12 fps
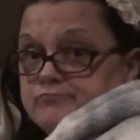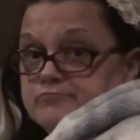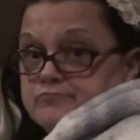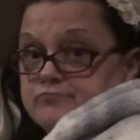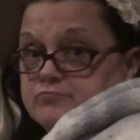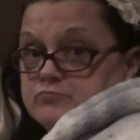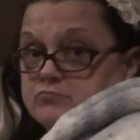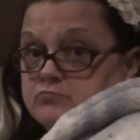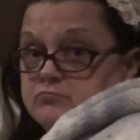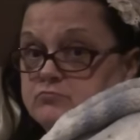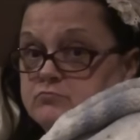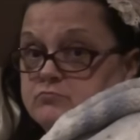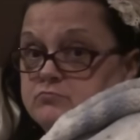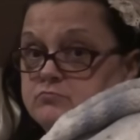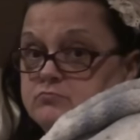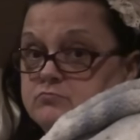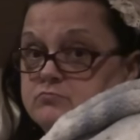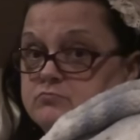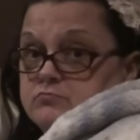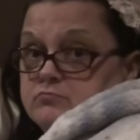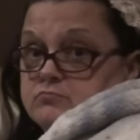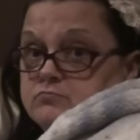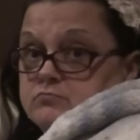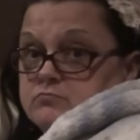
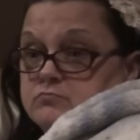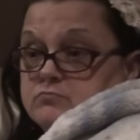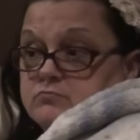No one is speaking in this clip.